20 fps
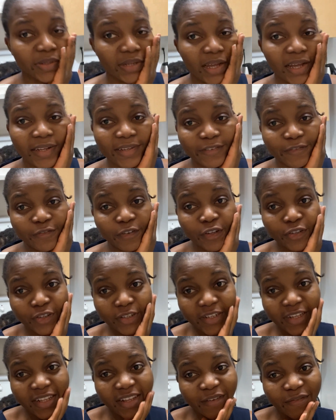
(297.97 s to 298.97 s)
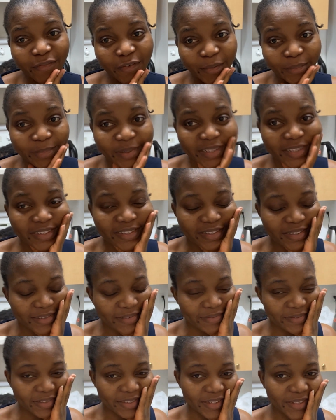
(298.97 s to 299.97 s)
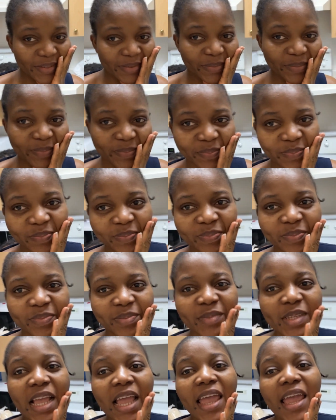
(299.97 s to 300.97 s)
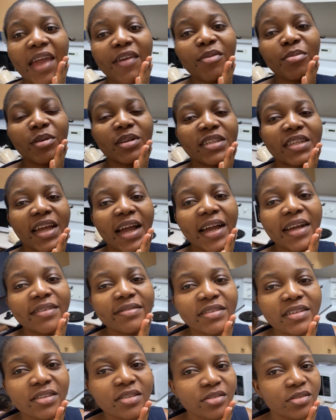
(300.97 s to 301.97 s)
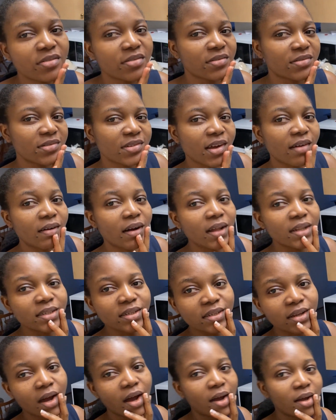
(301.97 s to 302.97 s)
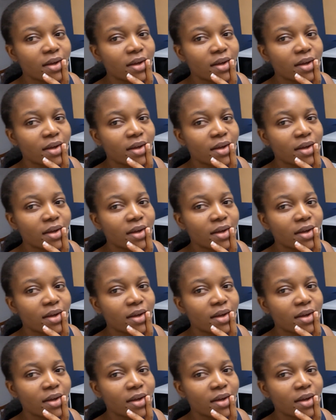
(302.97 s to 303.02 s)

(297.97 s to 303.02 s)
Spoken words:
And fortunately for me this evening, everybody agrees on our dinner.